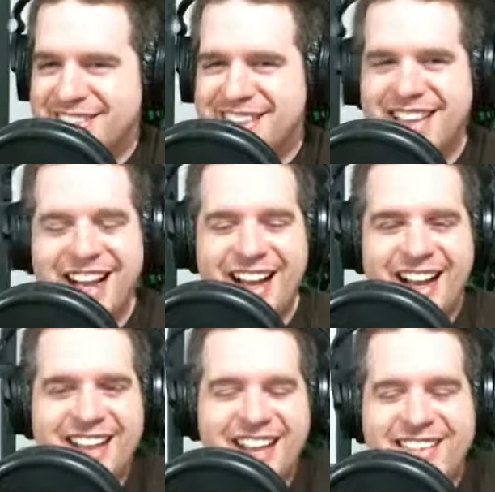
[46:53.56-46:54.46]

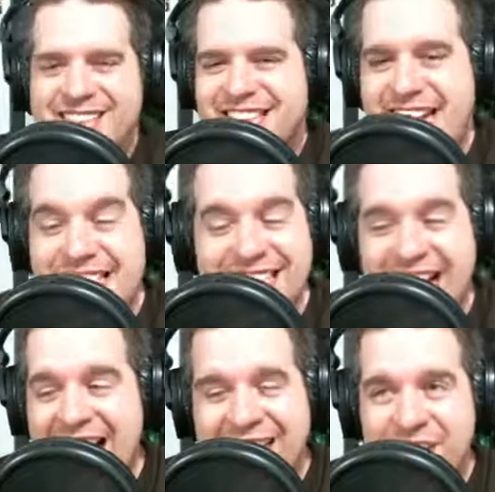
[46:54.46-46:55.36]
yeah, it's
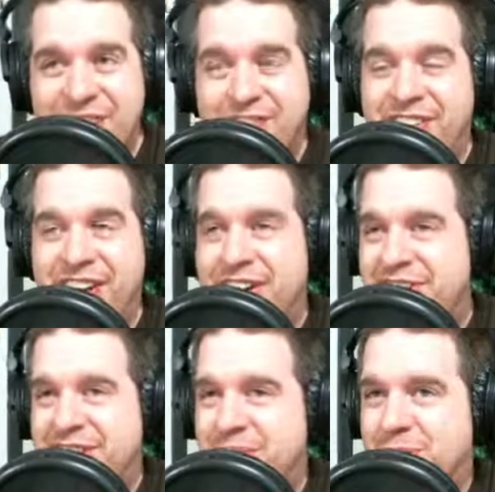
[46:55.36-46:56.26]
not very
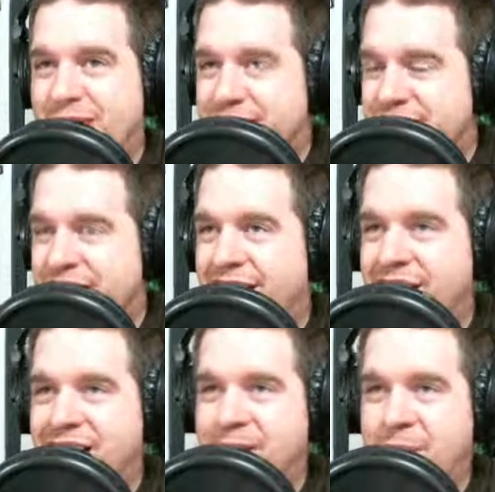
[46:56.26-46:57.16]
fun to watch.
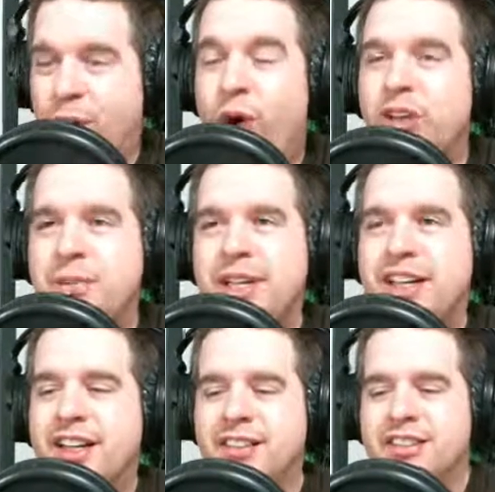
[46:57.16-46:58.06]
Only
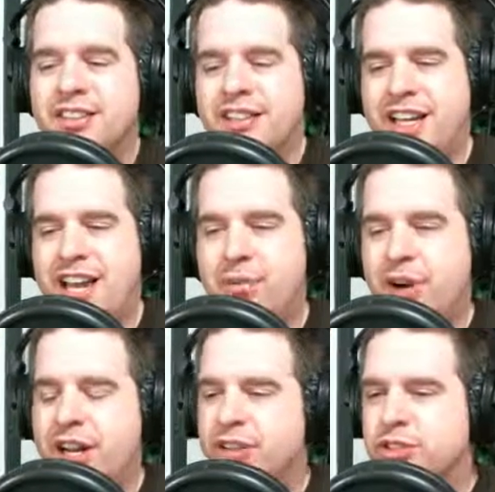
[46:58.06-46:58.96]
because the camera
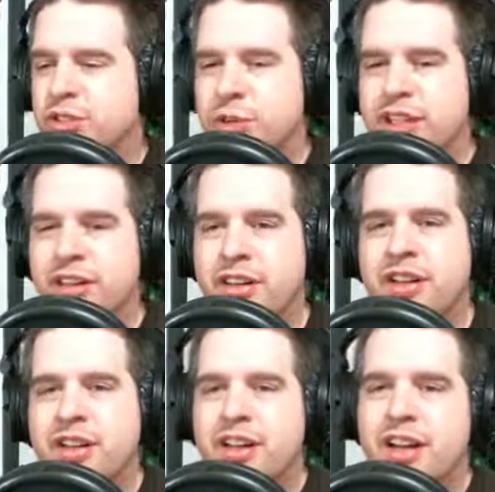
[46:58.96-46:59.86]
angles are weird.
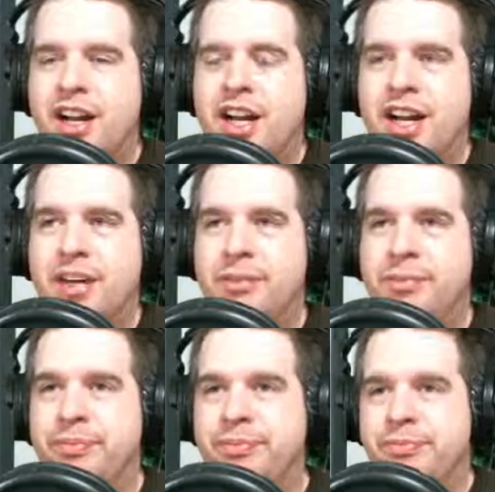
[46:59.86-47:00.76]

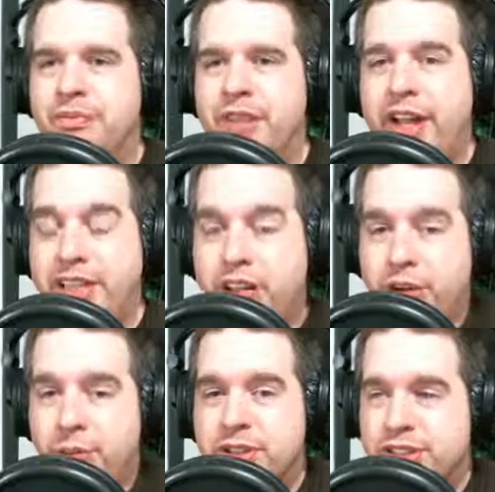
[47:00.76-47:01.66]
It's a
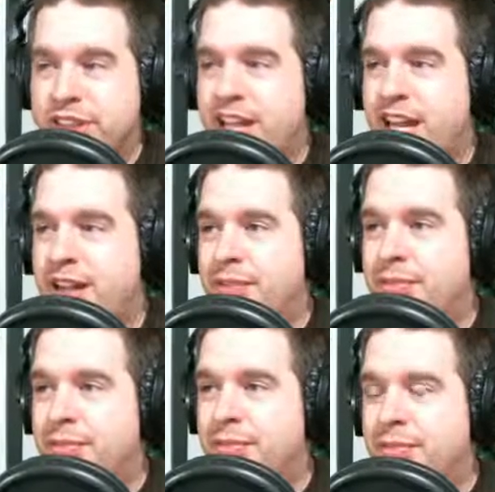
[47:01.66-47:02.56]
third-person
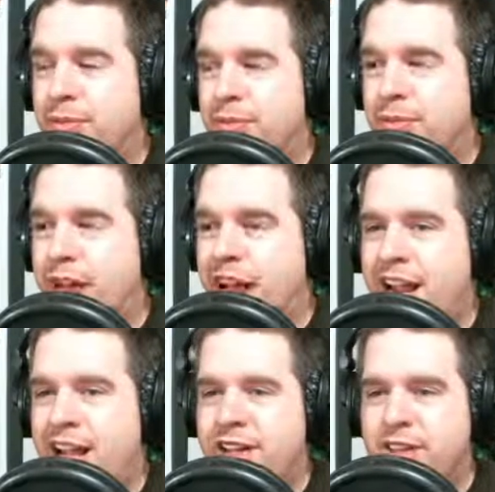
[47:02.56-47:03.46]
game,
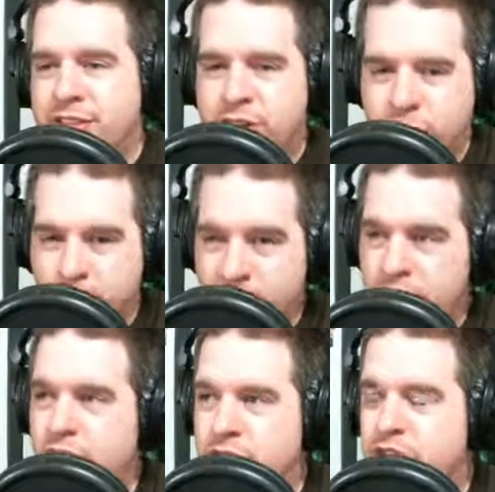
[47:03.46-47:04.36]
and you're really
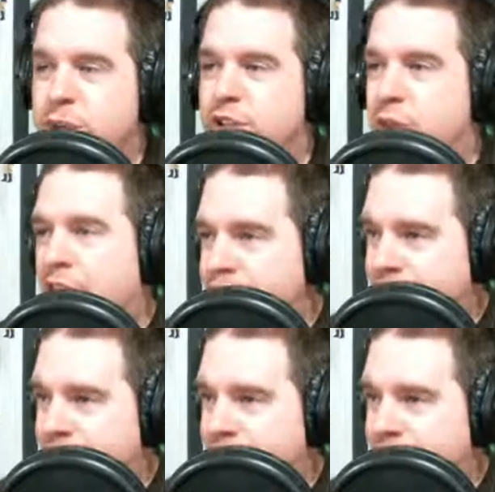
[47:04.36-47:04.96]
close. So when you're watching it